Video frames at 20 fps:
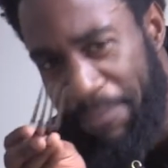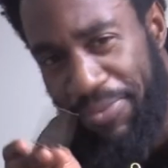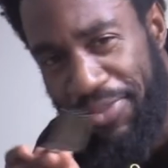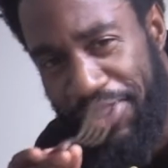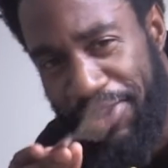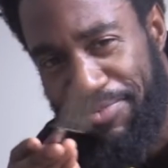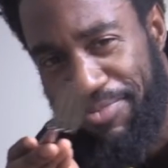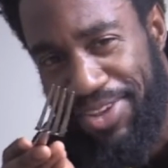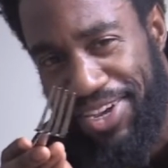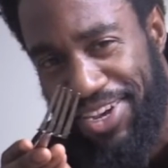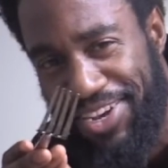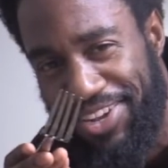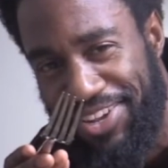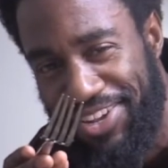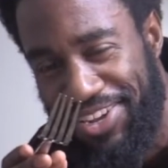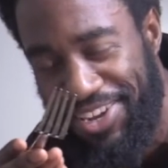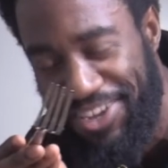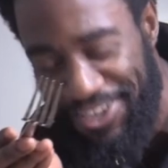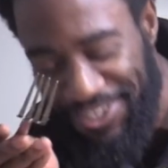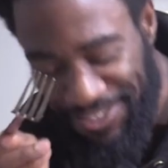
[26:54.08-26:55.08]
I'm
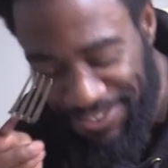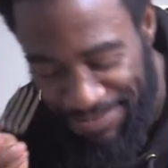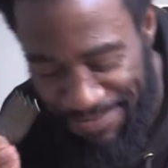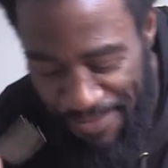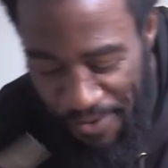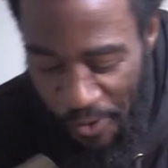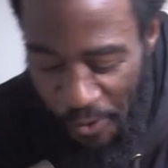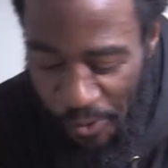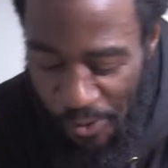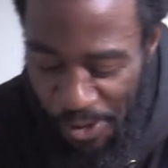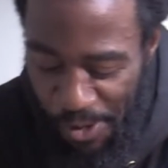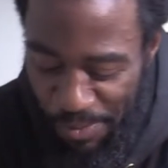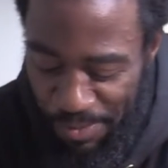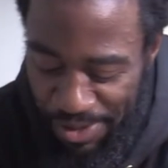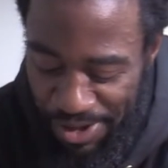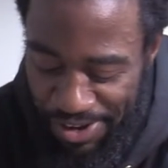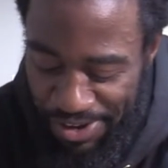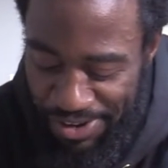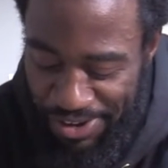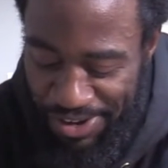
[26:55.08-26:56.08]
liking that. I'm
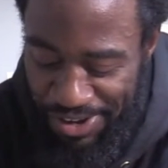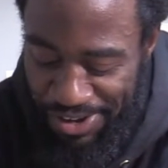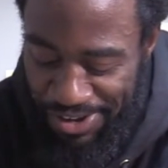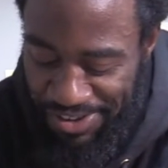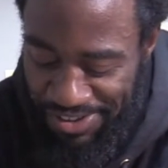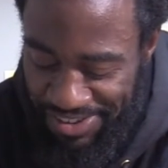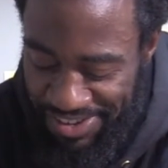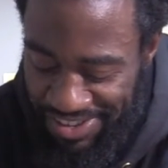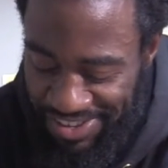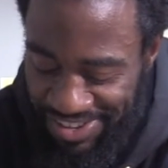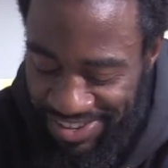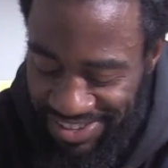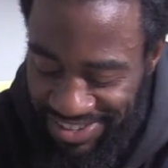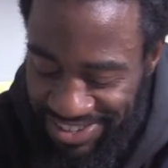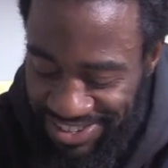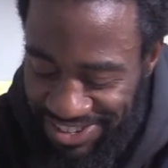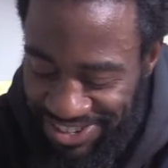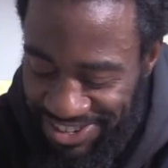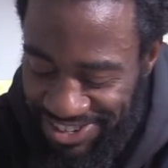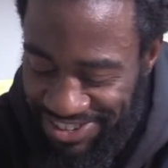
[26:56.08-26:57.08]
liking that. That tastes
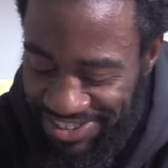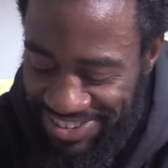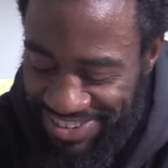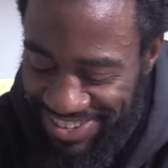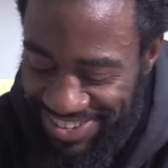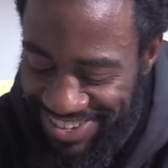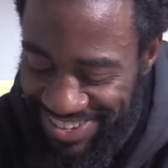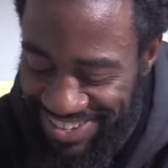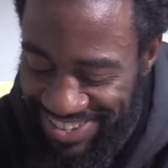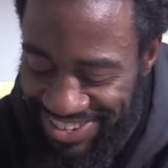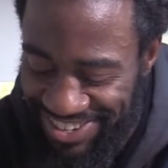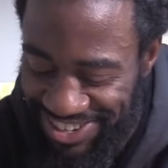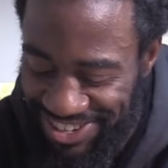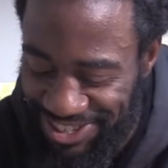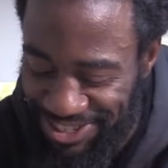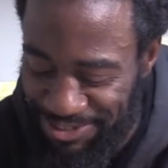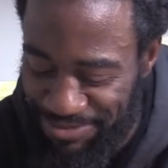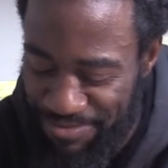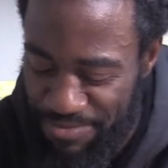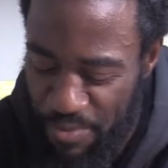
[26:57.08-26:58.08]
good. That tastes
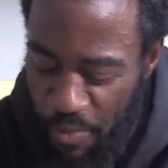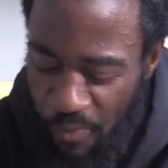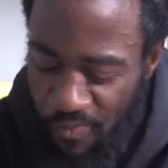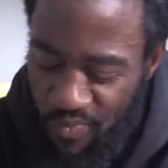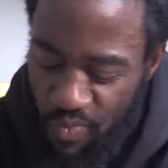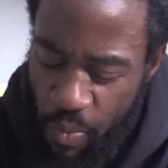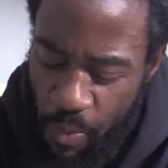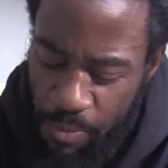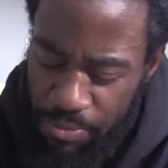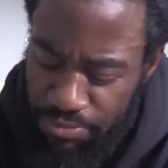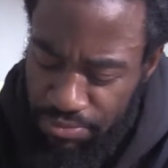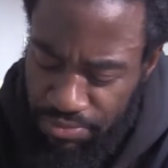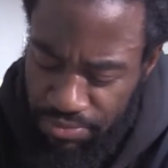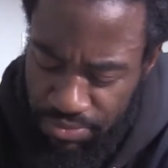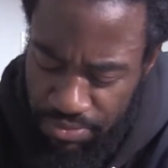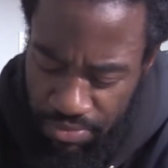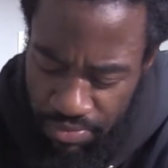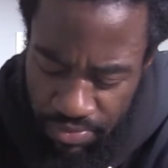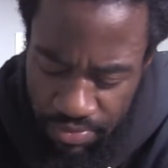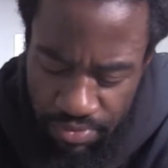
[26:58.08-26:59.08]
good.
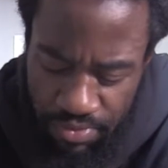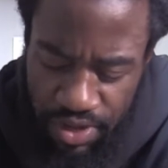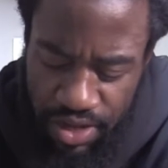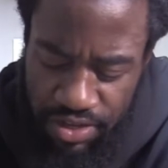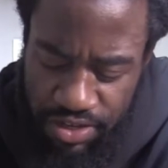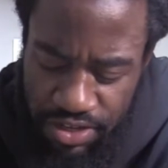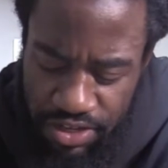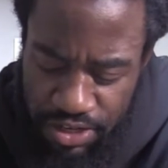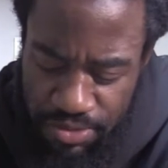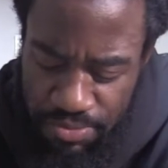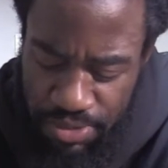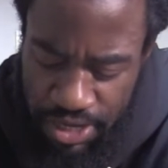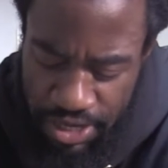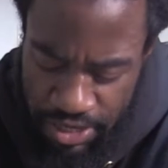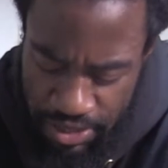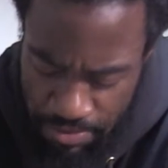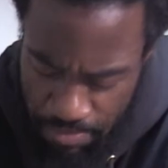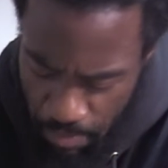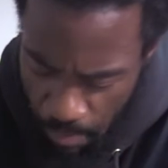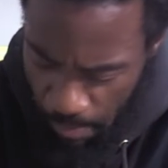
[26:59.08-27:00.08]
I could have
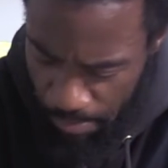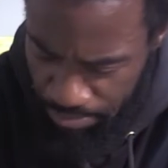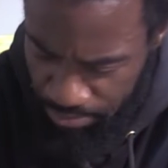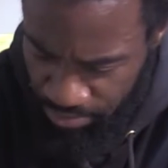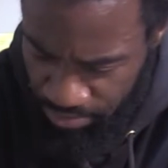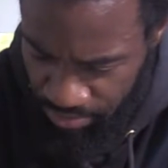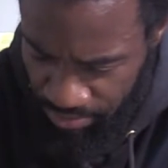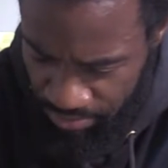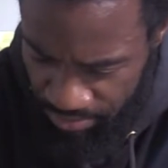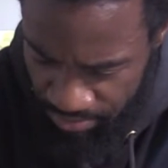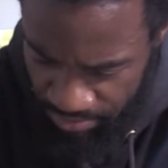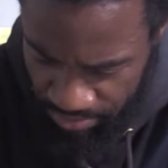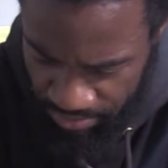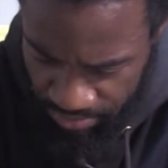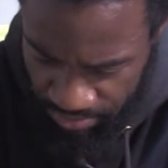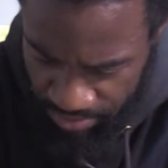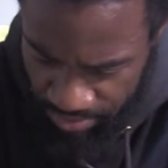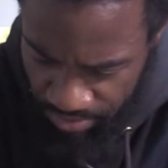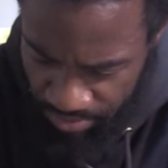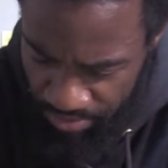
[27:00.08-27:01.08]
made
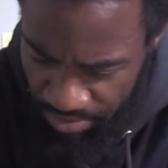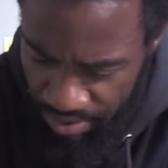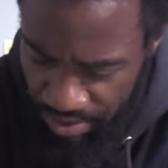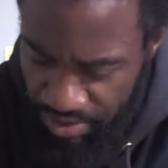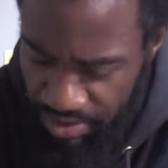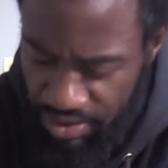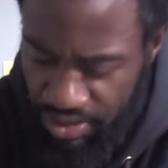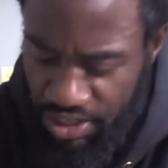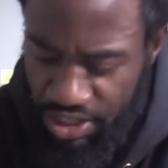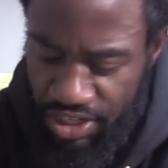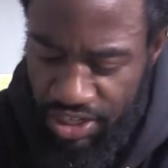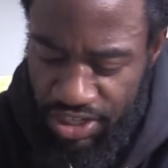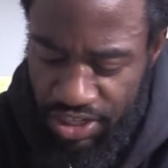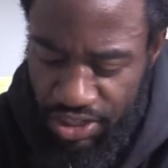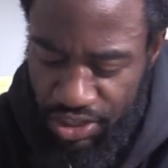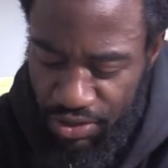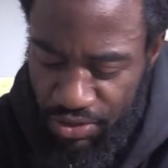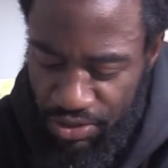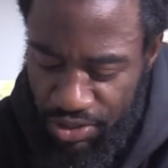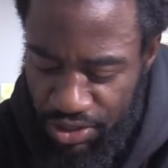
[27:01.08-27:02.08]
the
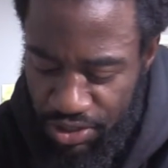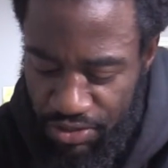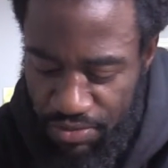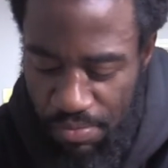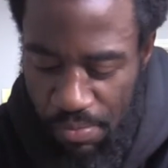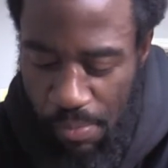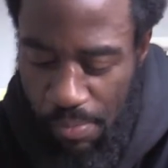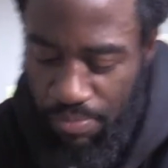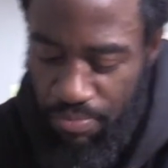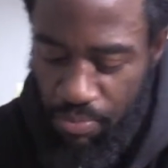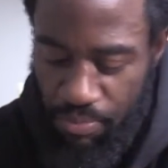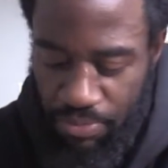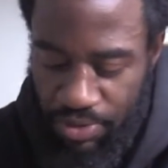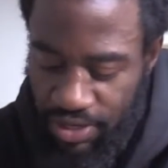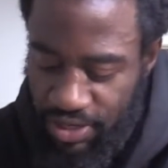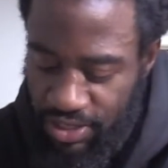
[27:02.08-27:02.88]
chicken juicier, but